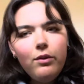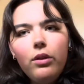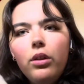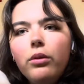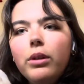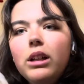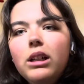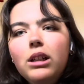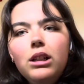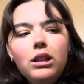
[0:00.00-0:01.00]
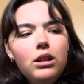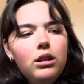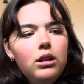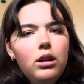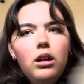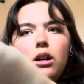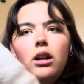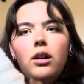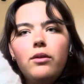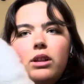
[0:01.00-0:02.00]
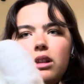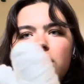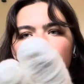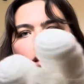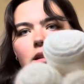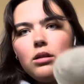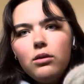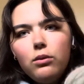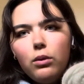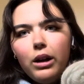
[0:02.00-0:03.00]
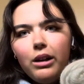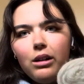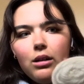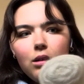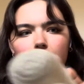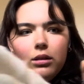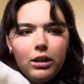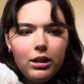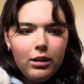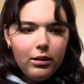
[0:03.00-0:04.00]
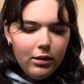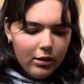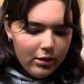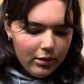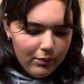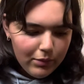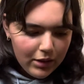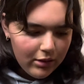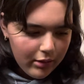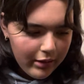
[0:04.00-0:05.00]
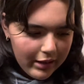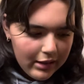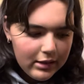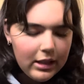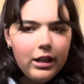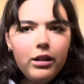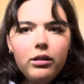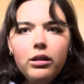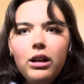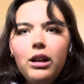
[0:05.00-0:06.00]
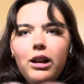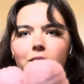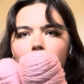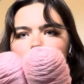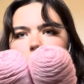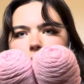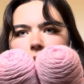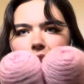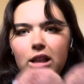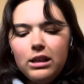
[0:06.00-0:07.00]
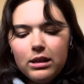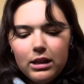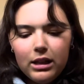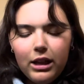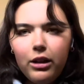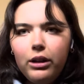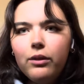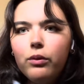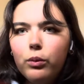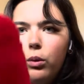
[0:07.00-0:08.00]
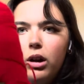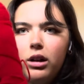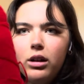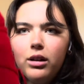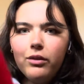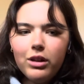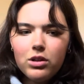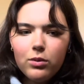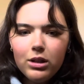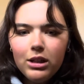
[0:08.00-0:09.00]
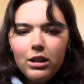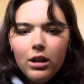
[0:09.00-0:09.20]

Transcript: 3 of these white like yarn ball things, and I have 2 of these, and then I only have 1 of this one.